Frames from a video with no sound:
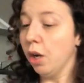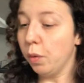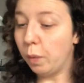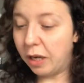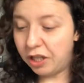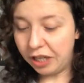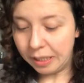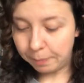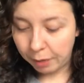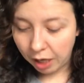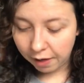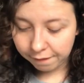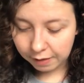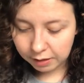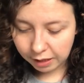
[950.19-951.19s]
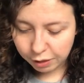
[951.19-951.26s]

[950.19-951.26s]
which is perfect.